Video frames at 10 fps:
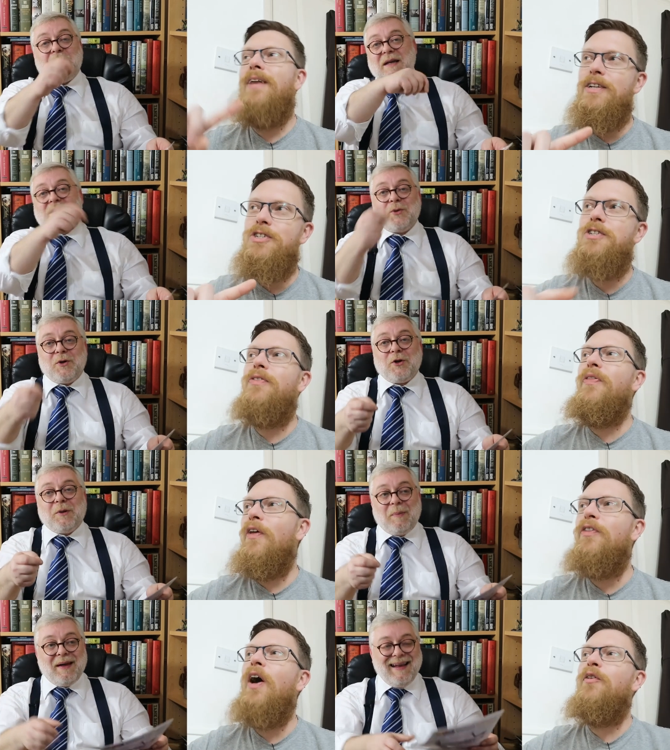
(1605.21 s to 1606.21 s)
Speaker 1: a bit That's to another
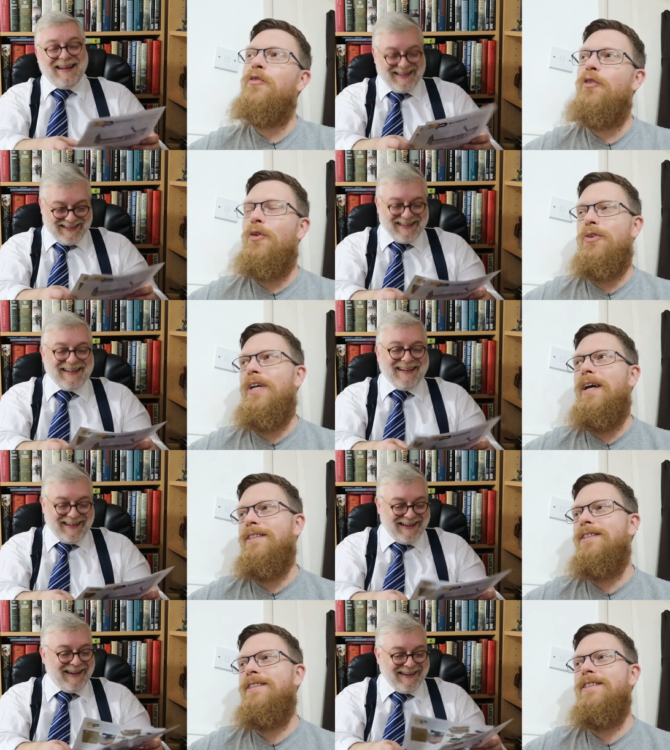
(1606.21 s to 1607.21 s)
the bit. downfall, yeah.
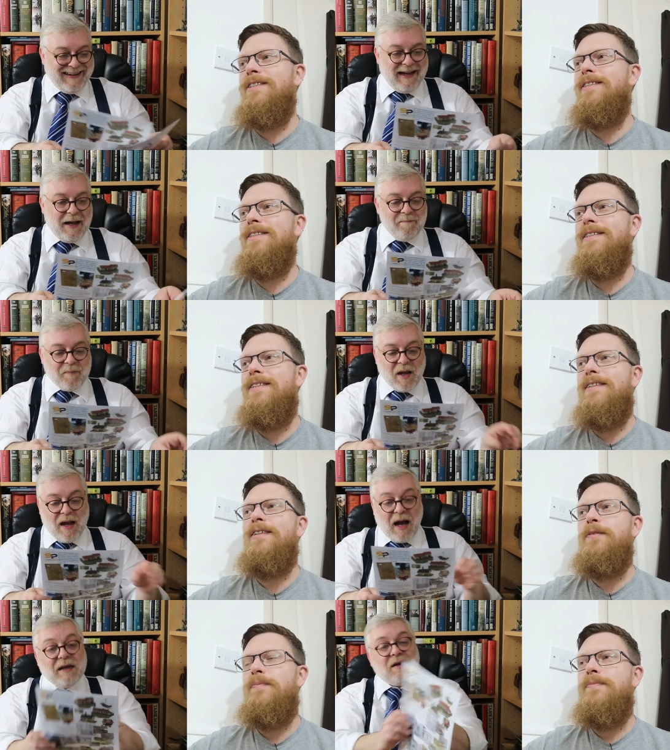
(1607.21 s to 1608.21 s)
Yeah, yeah.
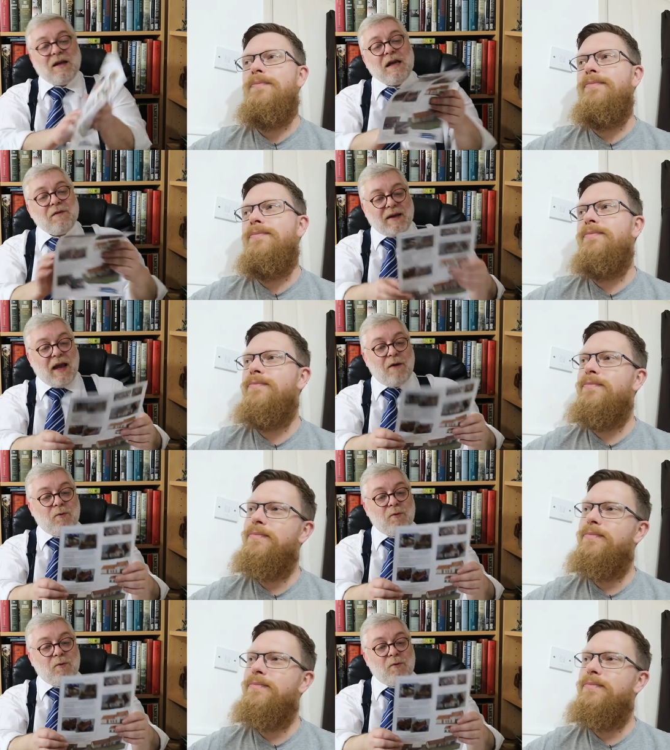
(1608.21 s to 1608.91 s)
And you even get a